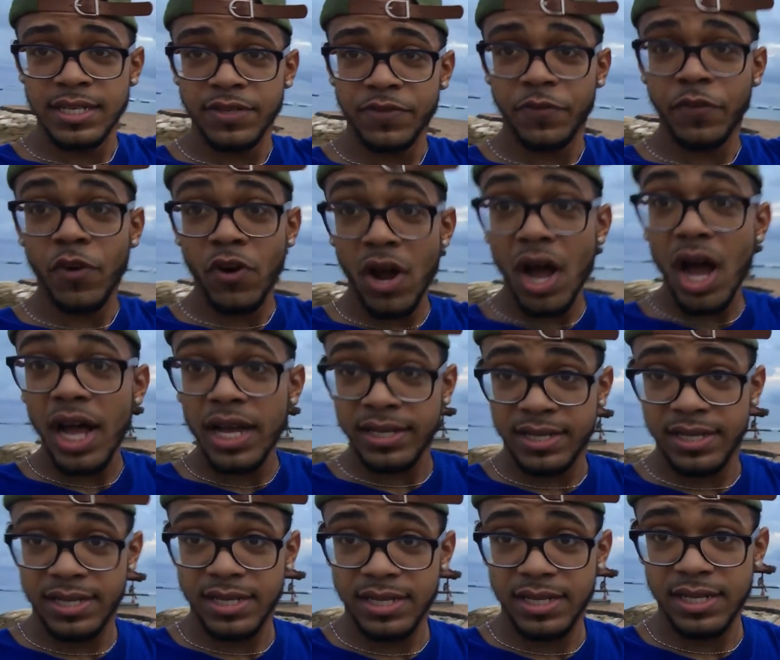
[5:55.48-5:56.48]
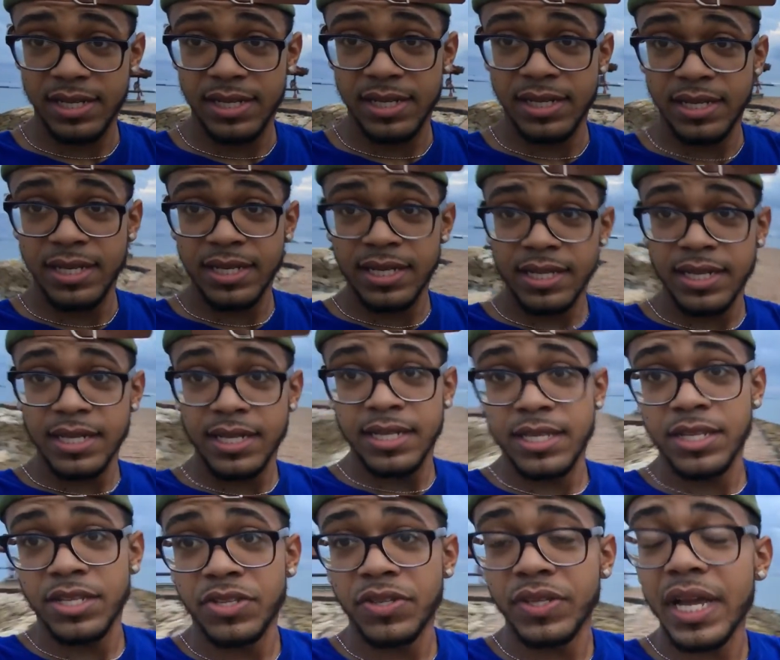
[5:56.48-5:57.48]
For us.
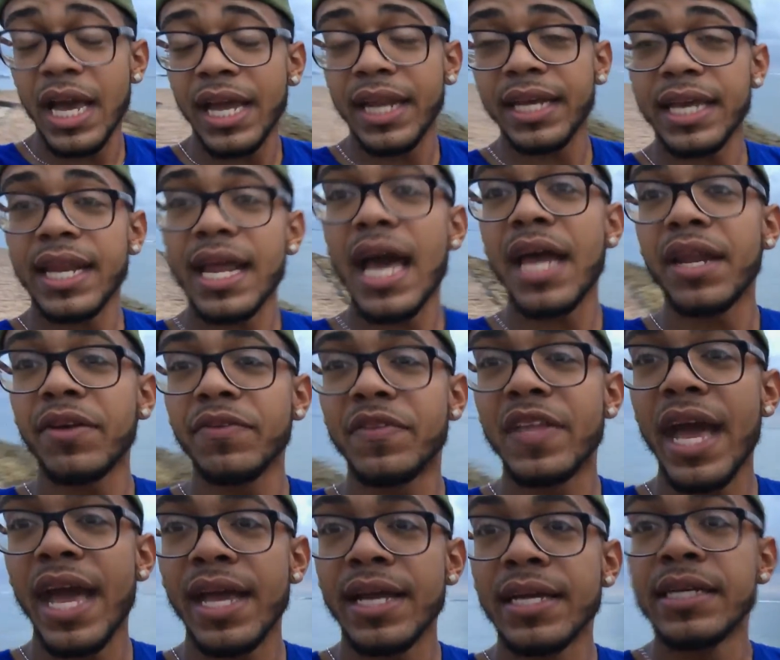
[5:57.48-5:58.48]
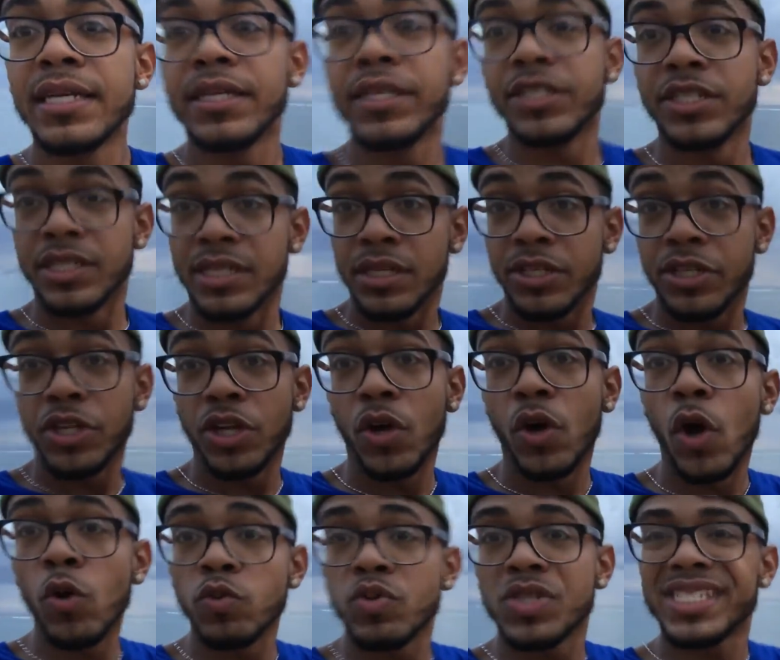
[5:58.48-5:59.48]
You got to get out of that, you know,
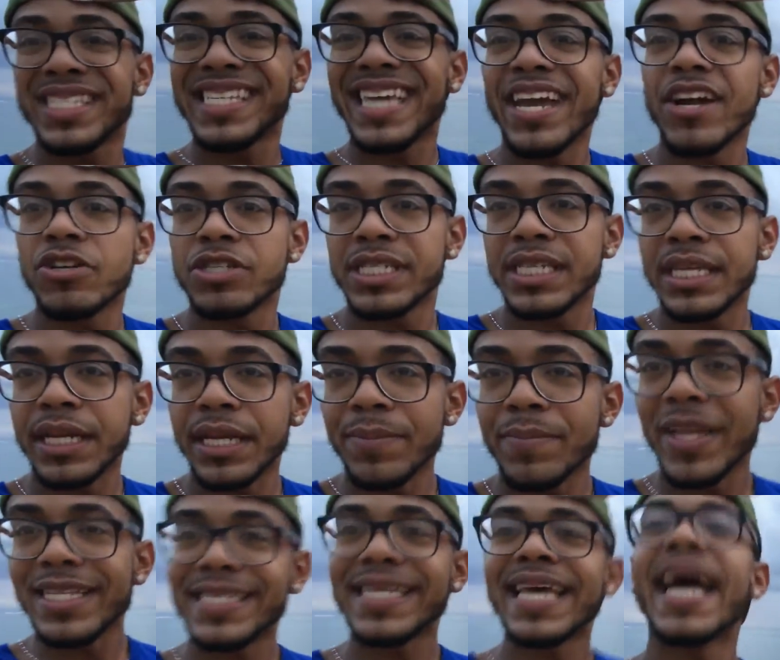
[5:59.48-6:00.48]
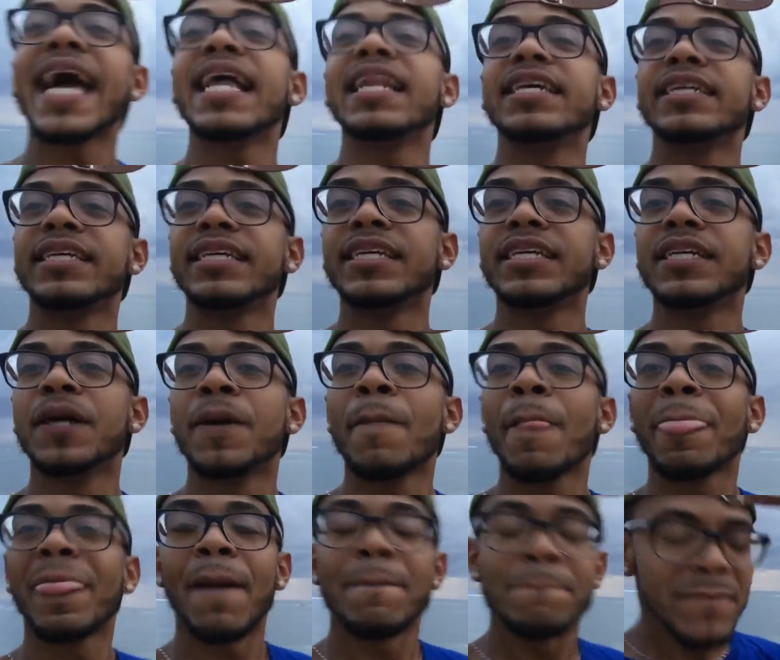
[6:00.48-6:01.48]
whole scarcity mentality,
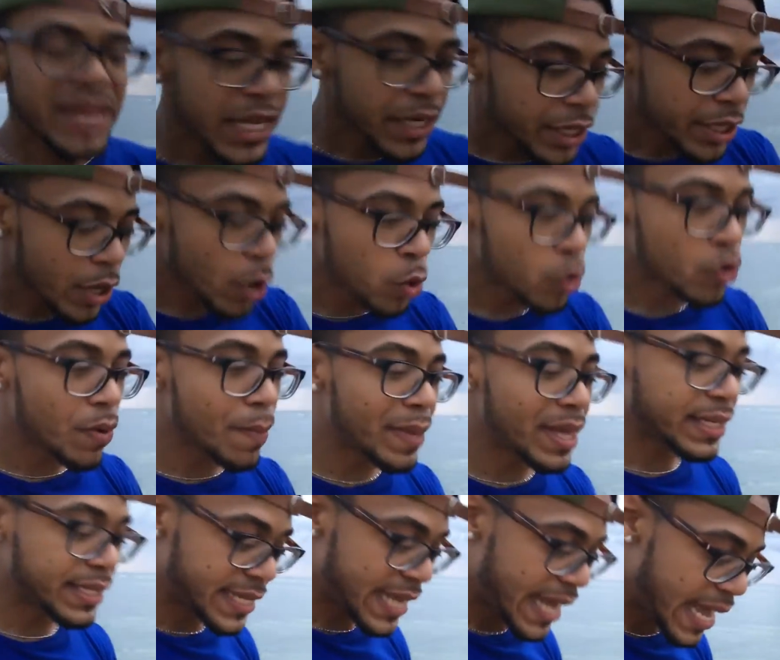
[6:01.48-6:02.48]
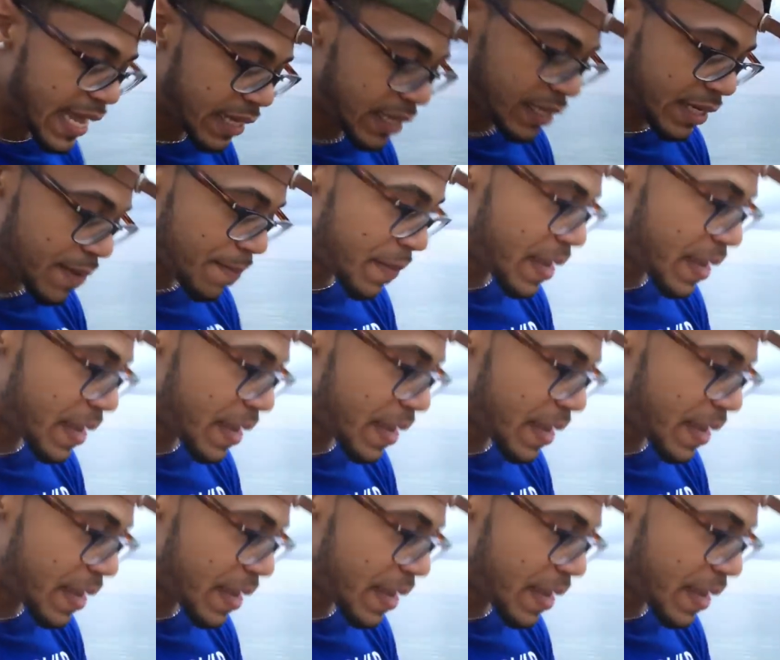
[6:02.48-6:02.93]
that mediocre mentality,